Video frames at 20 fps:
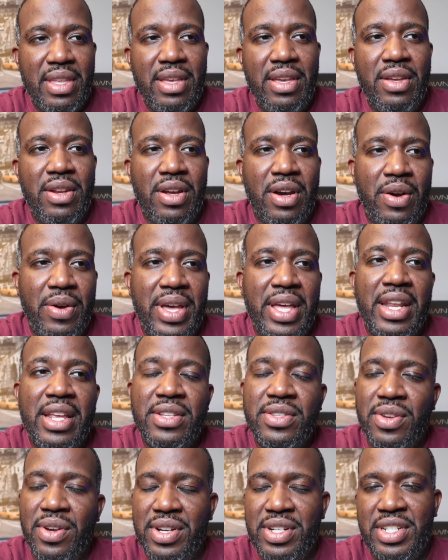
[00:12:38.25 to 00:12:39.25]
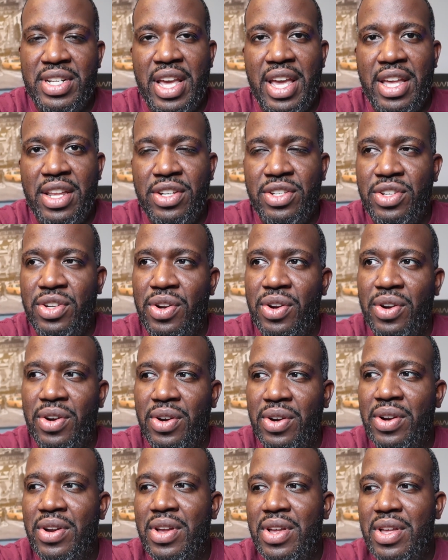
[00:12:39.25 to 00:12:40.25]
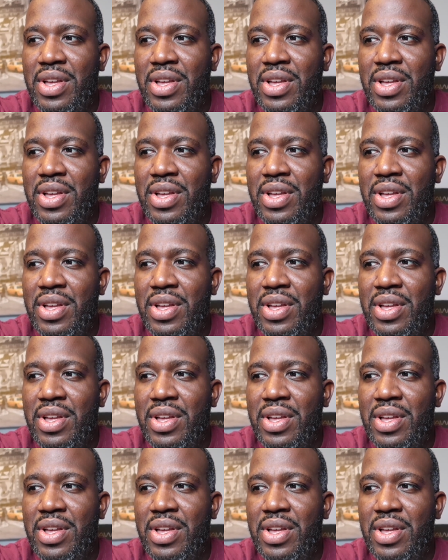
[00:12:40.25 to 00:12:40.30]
you know, it is going to change your